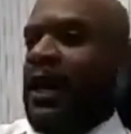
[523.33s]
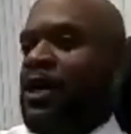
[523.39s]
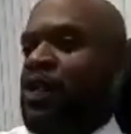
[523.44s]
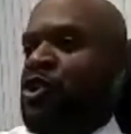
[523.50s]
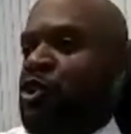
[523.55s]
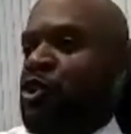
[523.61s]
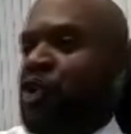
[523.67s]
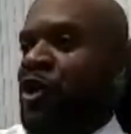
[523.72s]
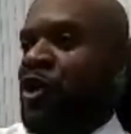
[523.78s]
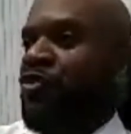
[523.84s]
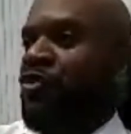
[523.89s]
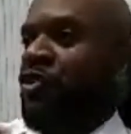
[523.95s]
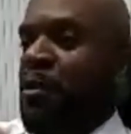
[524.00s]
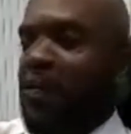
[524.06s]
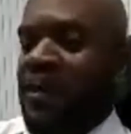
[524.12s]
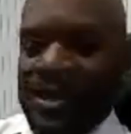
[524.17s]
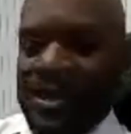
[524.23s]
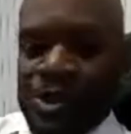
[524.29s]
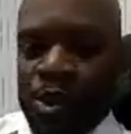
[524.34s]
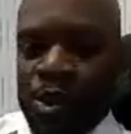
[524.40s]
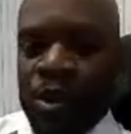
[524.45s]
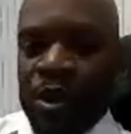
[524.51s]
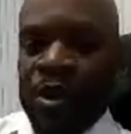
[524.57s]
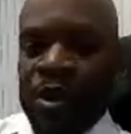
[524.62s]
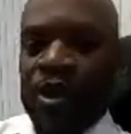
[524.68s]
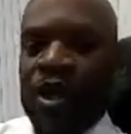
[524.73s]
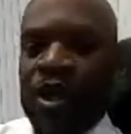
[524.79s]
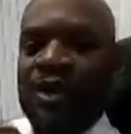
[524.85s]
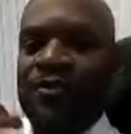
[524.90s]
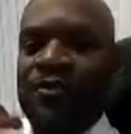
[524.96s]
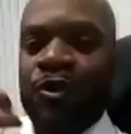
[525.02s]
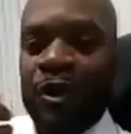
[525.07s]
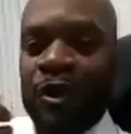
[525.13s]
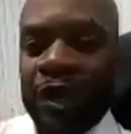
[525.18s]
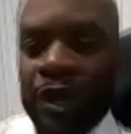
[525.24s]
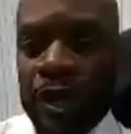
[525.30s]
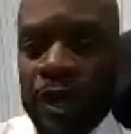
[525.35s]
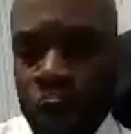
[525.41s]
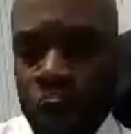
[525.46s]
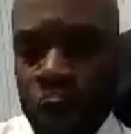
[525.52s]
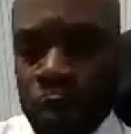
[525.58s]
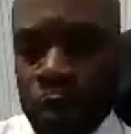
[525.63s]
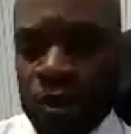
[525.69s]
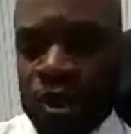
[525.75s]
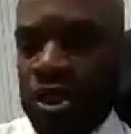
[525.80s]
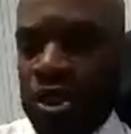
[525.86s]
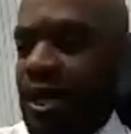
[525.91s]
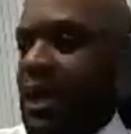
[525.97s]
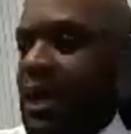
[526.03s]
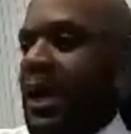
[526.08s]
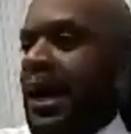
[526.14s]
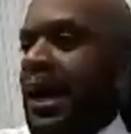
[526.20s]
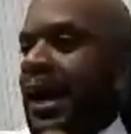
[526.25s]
you're looking for a mentor, you're looking for a coach,